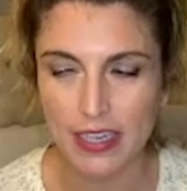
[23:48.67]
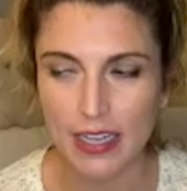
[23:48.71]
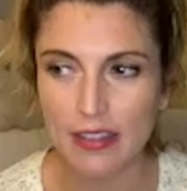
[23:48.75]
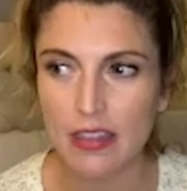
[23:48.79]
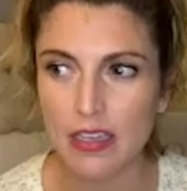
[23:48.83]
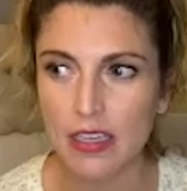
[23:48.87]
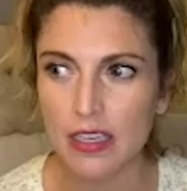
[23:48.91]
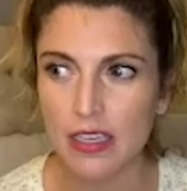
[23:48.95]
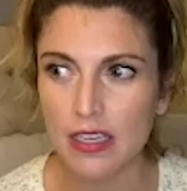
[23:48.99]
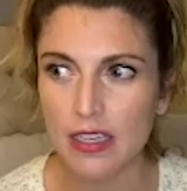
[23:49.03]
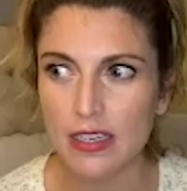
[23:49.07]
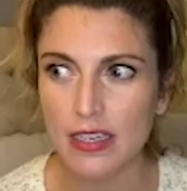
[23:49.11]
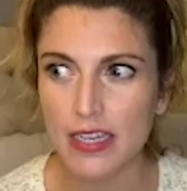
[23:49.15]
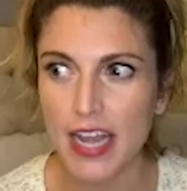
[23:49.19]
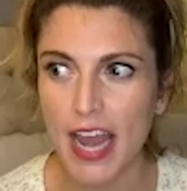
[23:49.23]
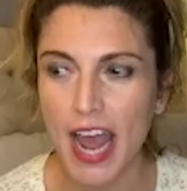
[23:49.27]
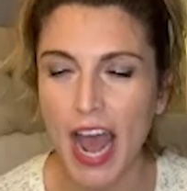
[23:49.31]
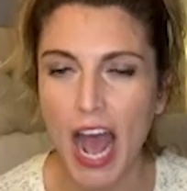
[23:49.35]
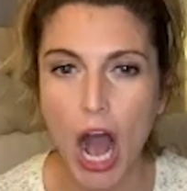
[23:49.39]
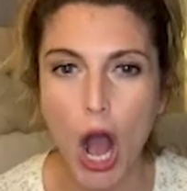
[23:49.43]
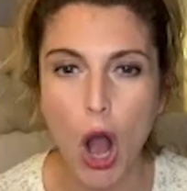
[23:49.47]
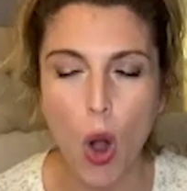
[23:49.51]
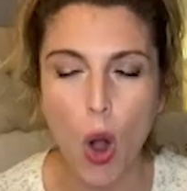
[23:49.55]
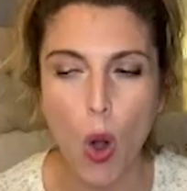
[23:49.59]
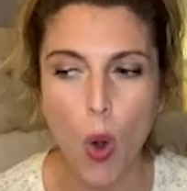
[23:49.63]
I think
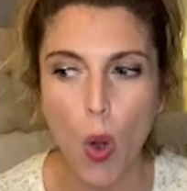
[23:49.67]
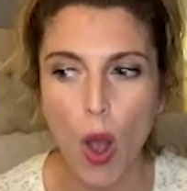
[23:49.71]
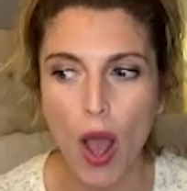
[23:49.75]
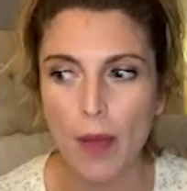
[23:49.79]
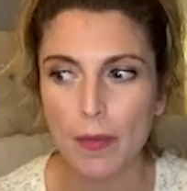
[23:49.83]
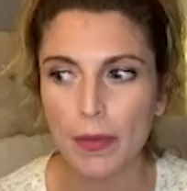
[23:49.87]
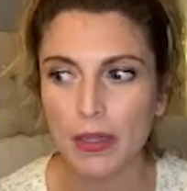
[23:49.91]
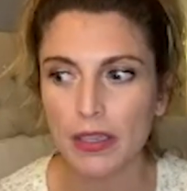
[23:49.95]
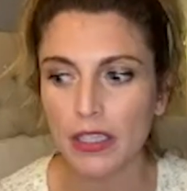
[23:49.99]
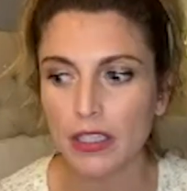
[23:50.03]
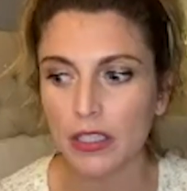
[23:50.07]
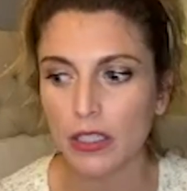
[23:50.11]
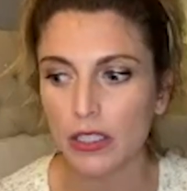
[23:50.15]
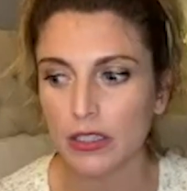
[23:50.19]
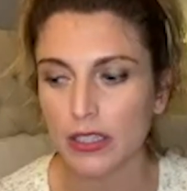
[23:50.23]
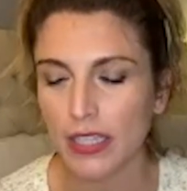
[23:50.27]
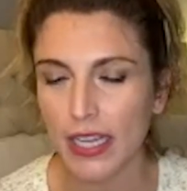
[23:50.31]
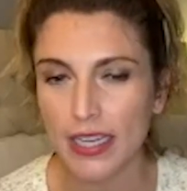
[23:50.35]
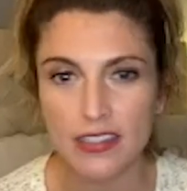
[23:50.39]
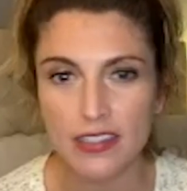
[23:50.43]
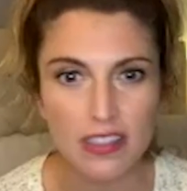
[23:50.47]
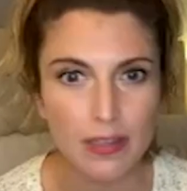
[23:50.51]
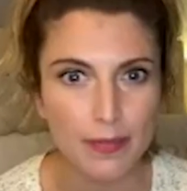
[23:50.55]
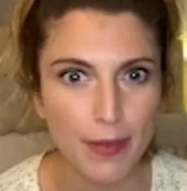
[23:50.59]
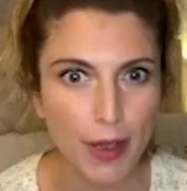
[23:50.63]
now I'm a little
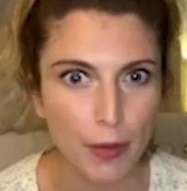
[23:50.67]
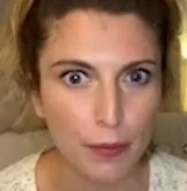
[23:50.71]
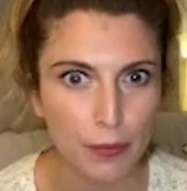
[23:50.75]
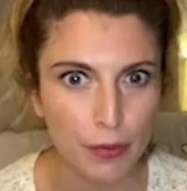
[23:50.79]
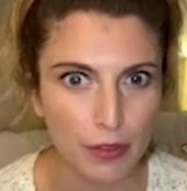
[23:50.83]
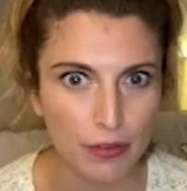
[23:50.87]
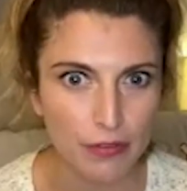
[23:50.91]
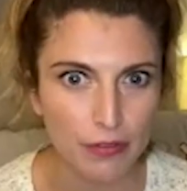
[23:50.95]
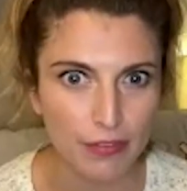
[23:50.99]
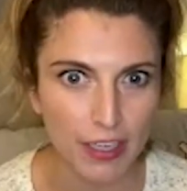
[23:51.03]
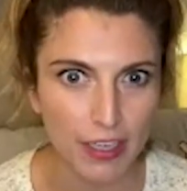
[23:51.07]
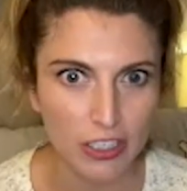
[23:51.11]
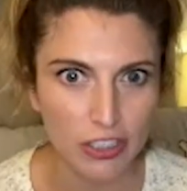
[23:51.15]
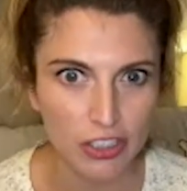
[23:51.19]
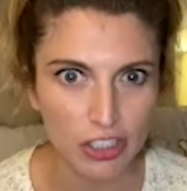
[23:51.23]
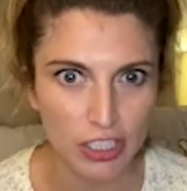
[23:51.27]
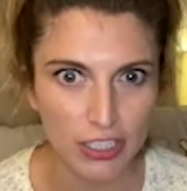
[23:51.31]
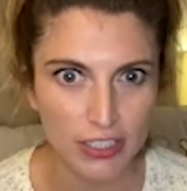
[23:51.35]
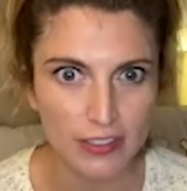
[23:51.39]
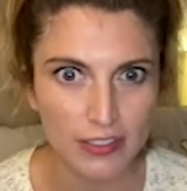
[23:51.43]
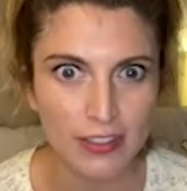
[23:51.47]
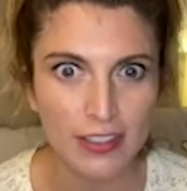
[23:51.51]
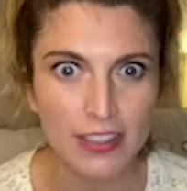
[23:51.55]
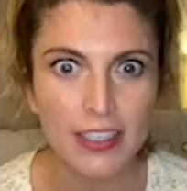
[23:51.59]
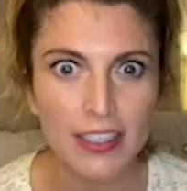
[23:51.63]
less about
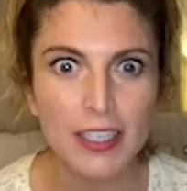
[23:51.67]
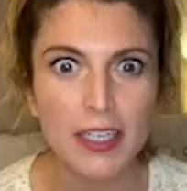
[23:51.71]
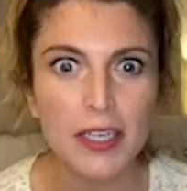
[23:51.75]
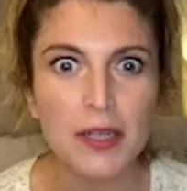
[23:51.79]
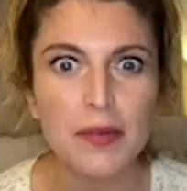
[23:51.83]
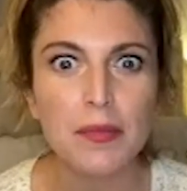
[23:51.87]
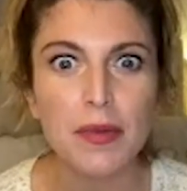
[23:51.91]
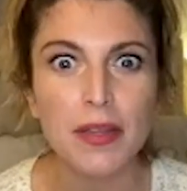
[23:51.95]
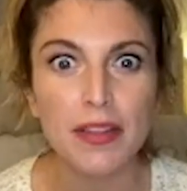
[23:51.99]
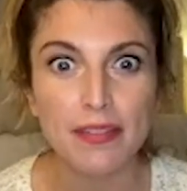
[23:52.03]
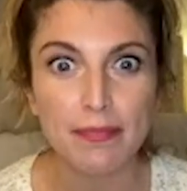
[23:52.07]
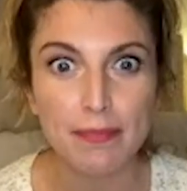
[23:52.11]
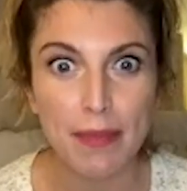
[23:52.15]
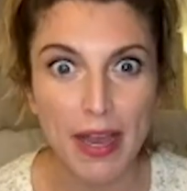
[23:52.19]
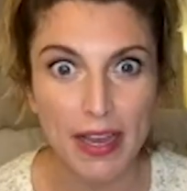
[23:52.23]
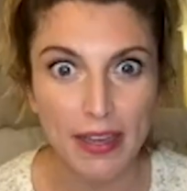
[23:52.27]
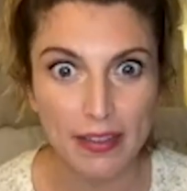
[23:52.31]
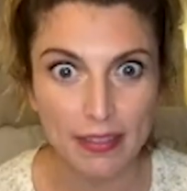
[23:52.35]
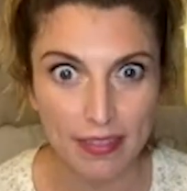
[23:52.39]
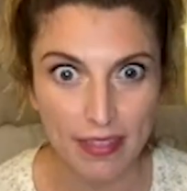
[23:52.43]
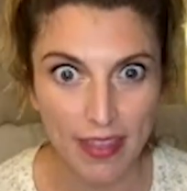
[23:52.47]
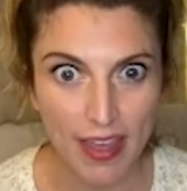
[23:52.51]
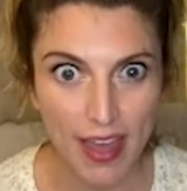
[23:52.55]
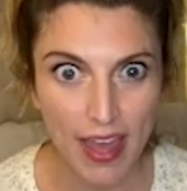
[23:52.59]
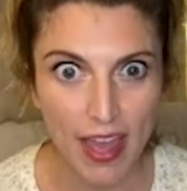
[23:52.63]
perfection, but back
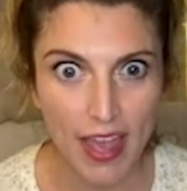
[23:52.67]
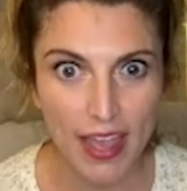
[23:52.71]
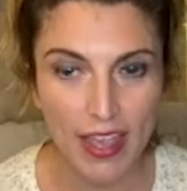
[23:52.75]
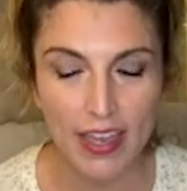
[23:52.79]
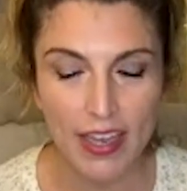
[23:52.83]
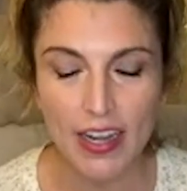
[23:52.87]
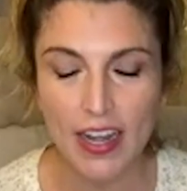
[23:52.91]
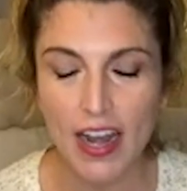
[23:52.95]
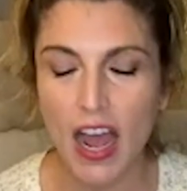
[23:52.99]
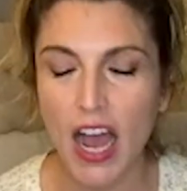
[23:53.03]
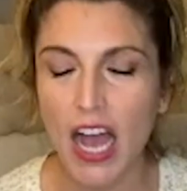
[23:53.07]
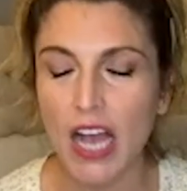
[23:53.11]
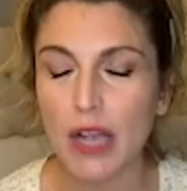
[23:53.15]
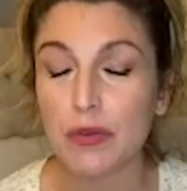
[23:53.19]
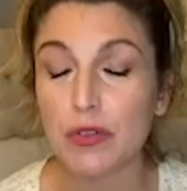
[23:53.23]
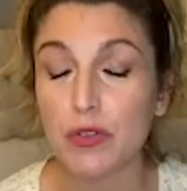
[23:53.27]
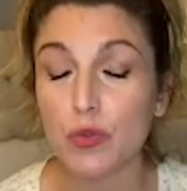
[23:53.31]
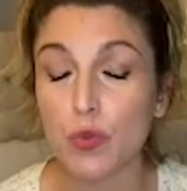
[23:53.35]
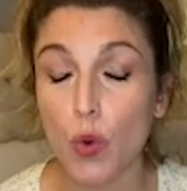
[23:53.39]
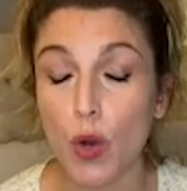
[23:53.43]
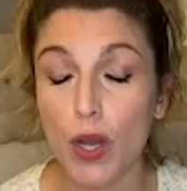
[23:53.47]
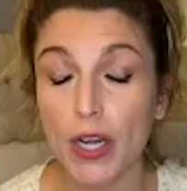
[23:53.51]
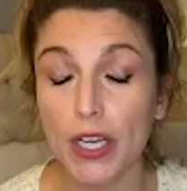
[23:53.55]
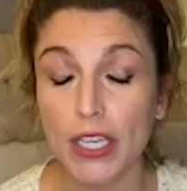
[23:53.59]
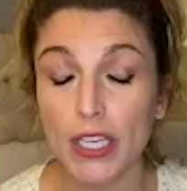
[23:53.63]
then I was
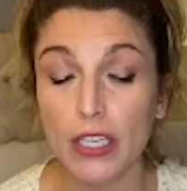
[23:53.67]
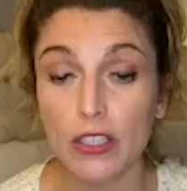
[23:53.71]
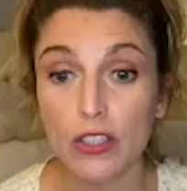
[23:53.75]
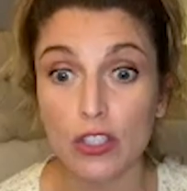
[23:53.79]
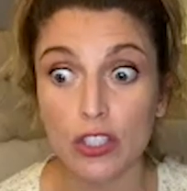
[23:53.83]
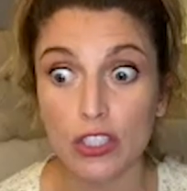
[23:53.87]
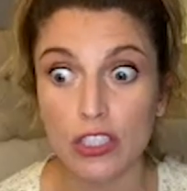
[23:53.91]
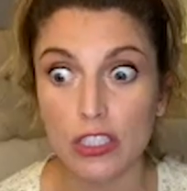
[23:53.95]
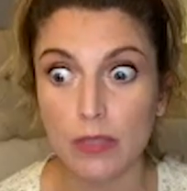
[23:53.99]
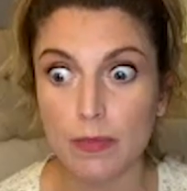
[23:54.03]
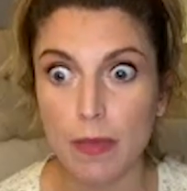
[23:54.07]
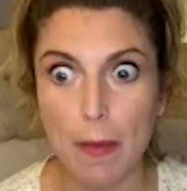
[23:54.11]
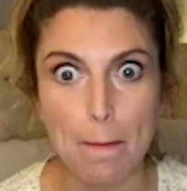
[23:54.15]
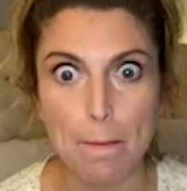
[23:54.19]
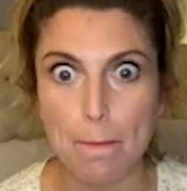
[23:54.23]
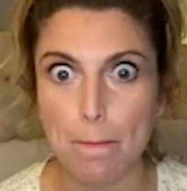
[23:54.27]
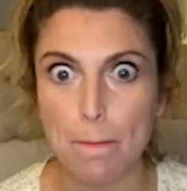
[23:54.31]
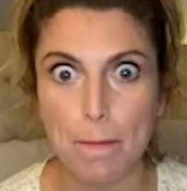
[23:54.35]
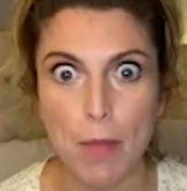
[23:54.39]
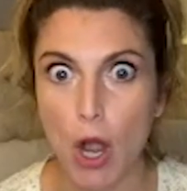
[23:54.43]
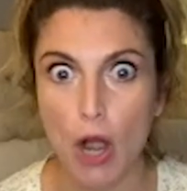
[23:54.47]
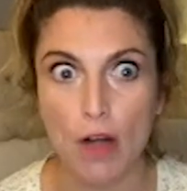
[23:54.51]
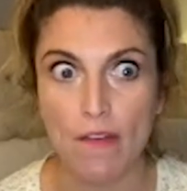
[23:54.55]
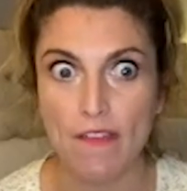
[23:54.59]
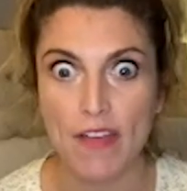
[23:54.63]
wanting it to just be
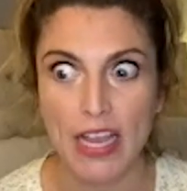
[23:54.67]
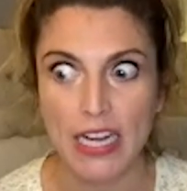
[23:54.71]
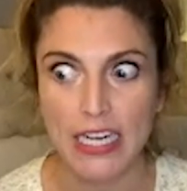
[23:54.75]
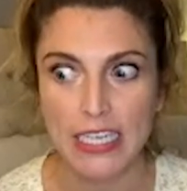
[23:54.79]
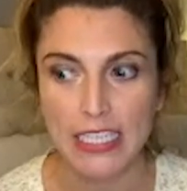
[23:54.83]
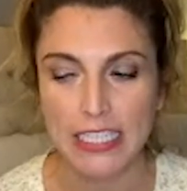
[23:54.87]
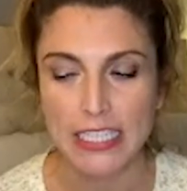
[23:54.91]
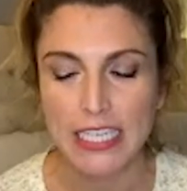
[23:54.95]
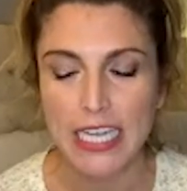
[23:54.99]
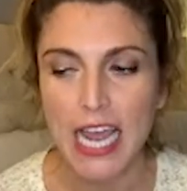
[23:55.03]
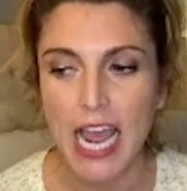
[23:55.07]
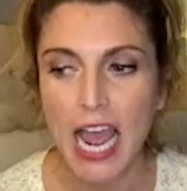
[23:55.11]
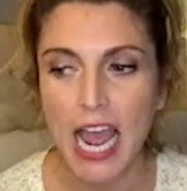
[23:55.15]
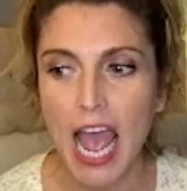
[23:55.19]
perfect.